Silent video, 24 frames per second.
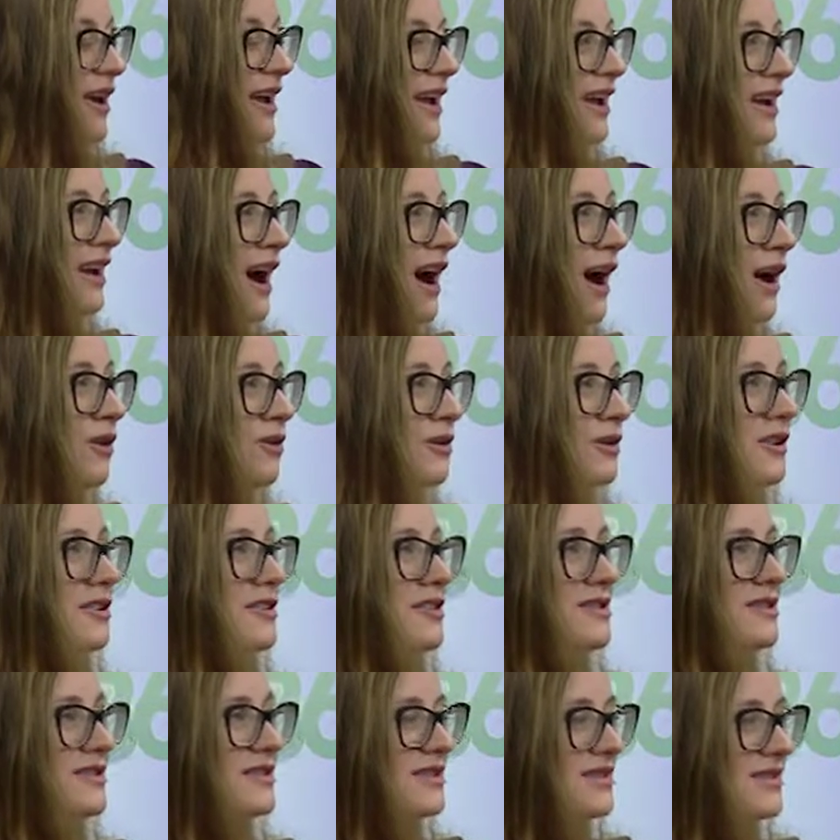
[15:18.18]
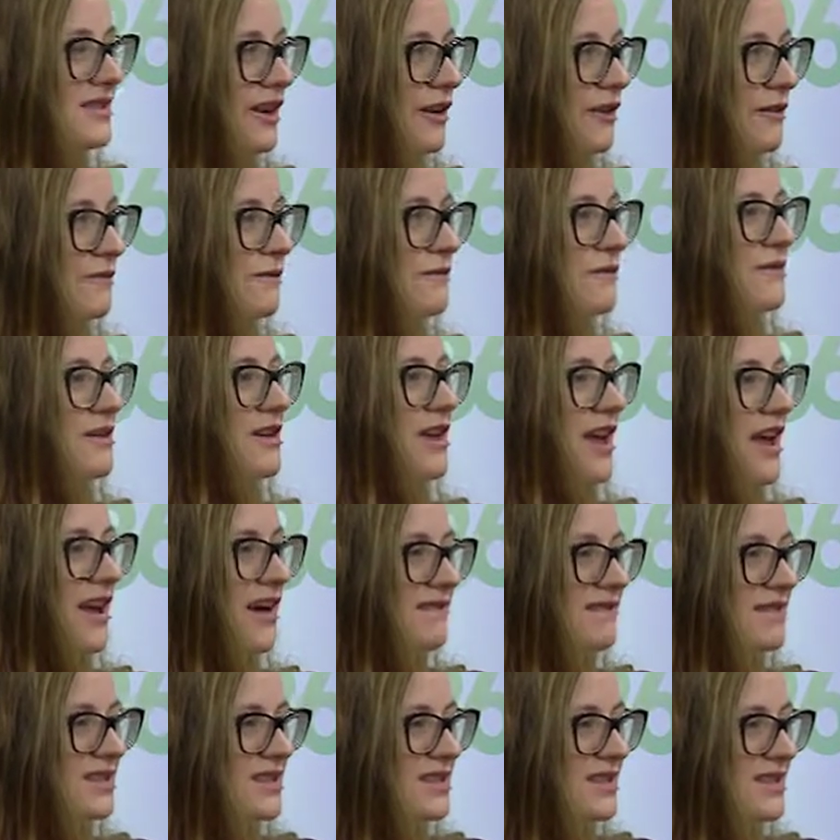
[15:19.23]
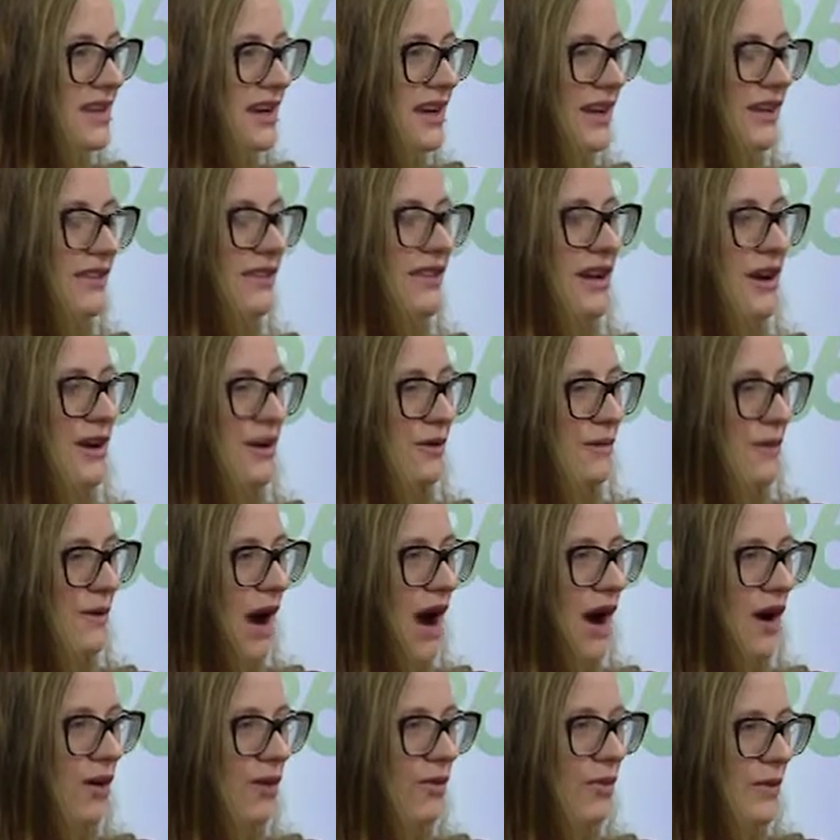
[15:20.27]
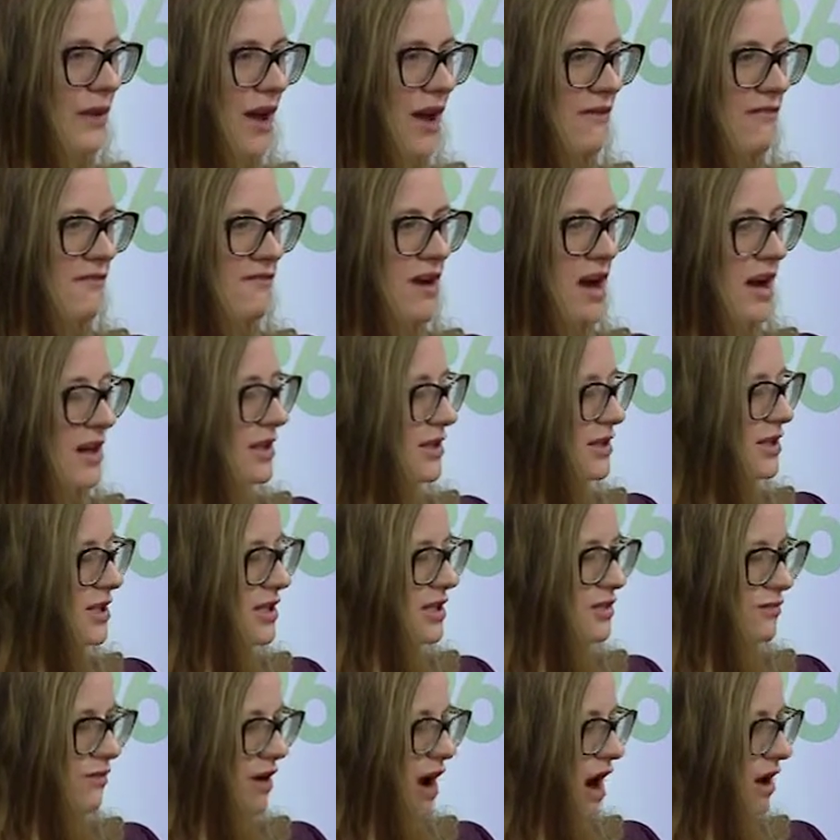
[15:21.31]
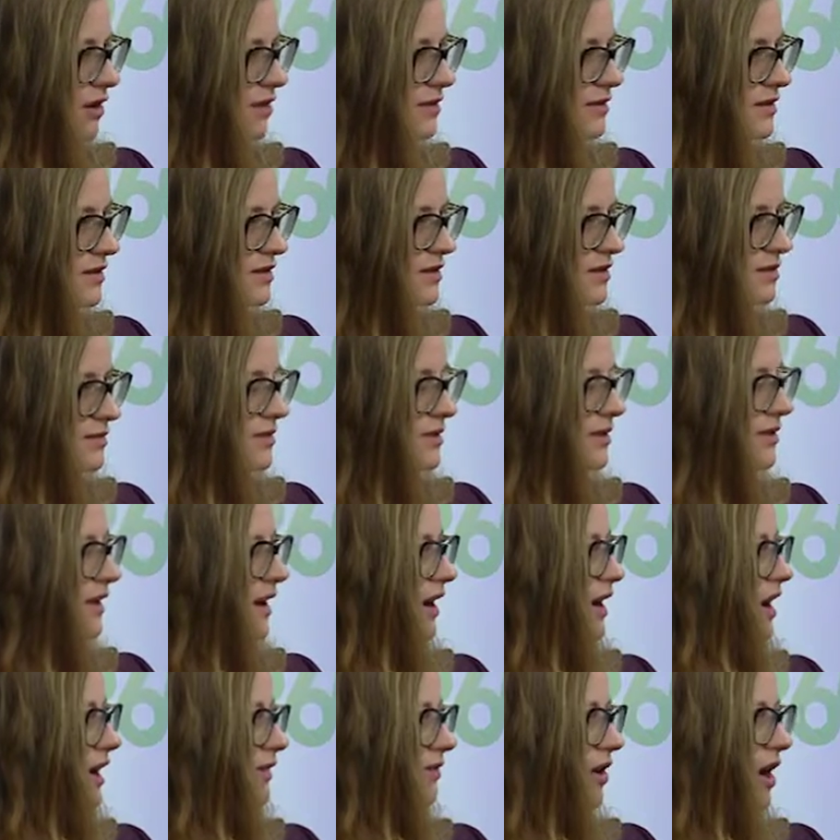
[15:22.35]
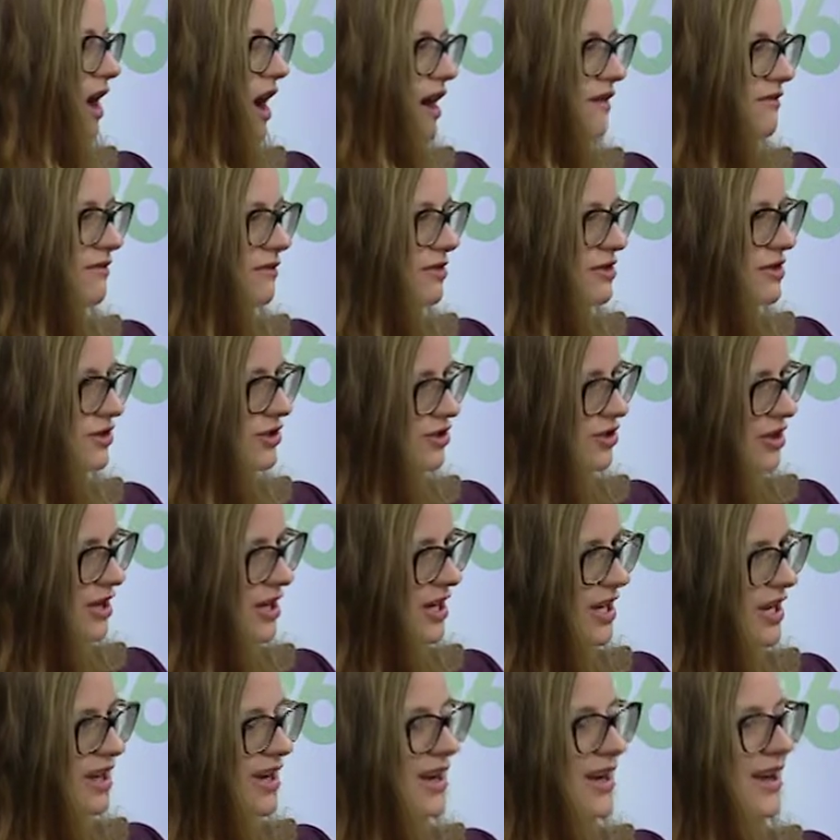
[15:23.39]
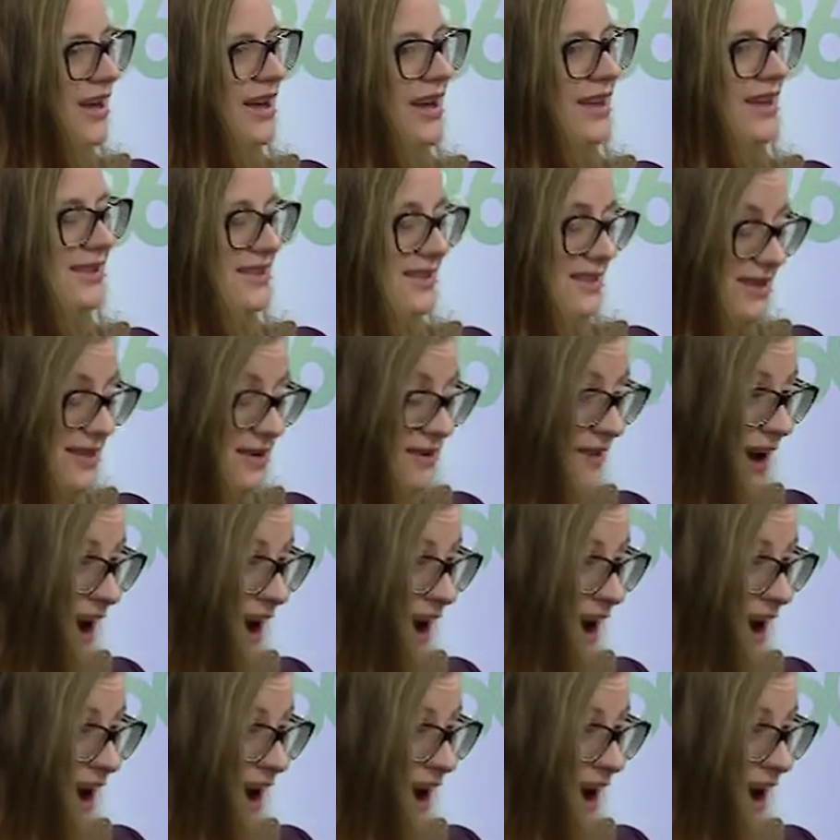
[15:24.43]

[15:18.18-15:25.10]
8 hours of canvassing their route. We have 19 routes that cover every street in the city of